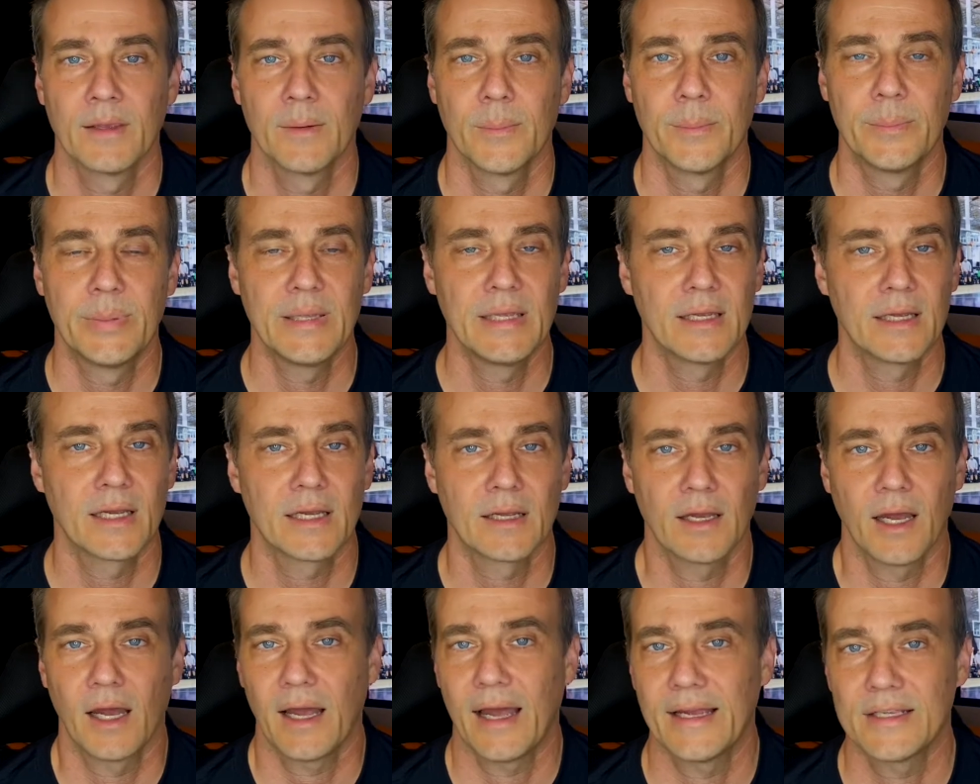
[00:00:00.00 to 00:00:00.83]
Being
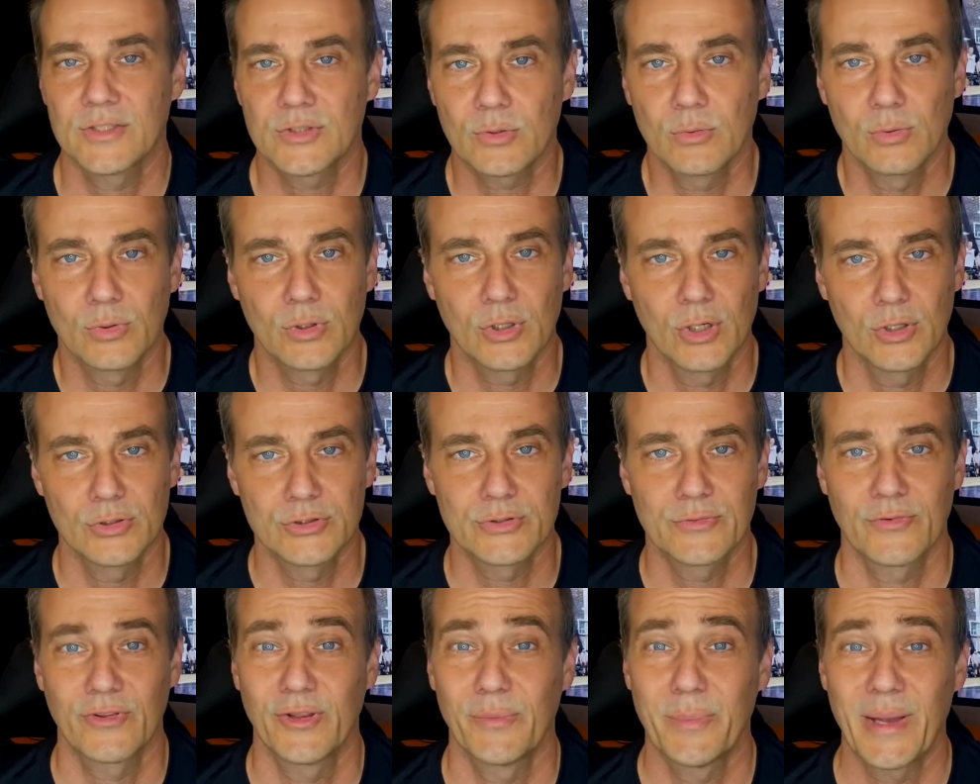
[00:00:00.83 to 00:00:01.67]
a high school coach
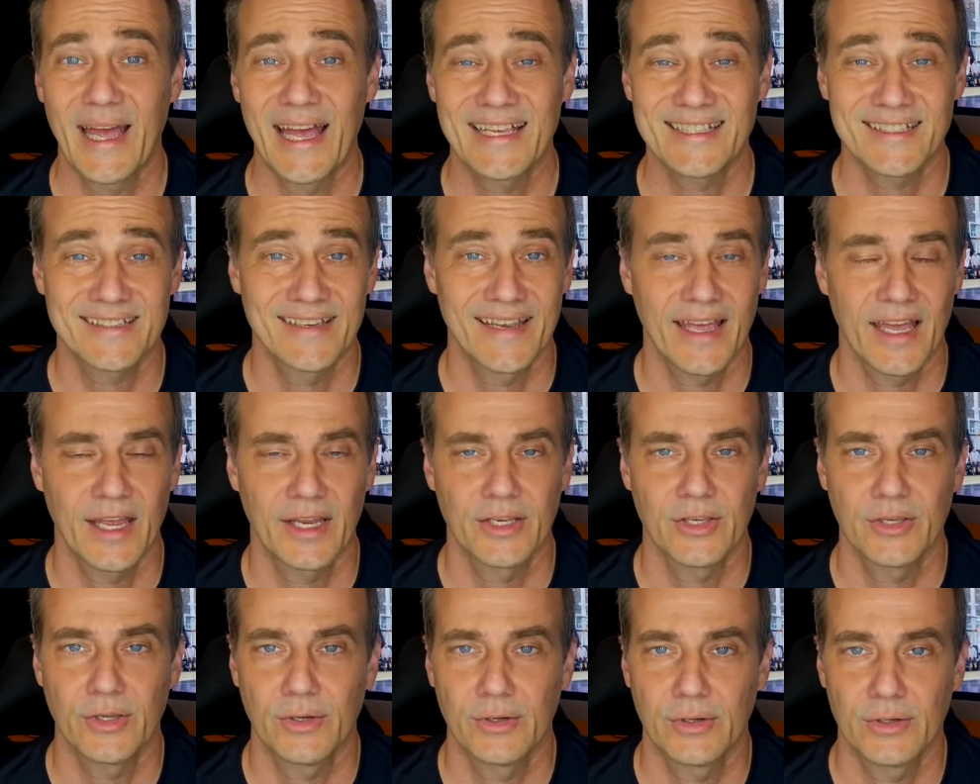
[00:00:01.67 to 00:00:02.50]
for the past
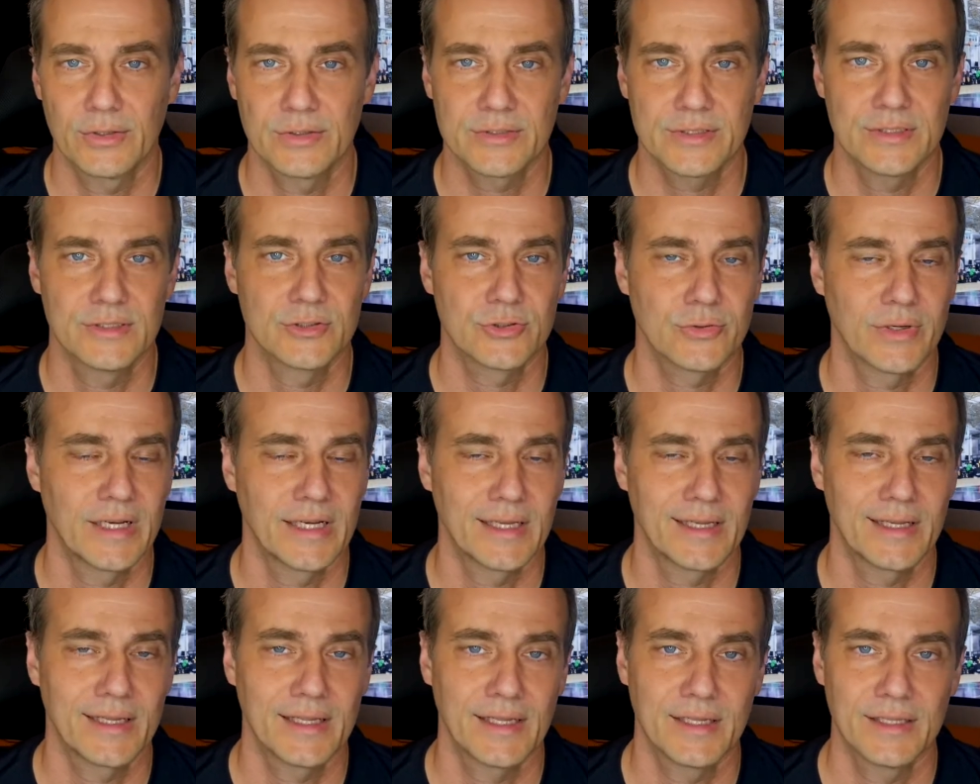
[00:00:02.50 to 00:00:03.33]
nine years and
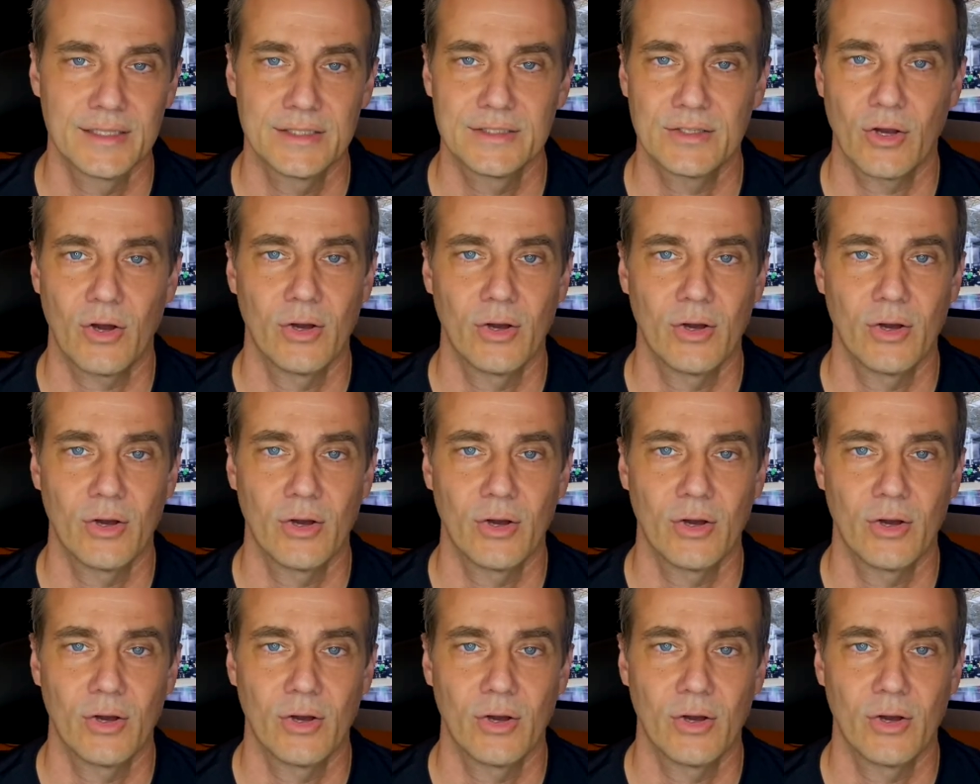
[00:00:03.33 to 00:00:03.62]
training kids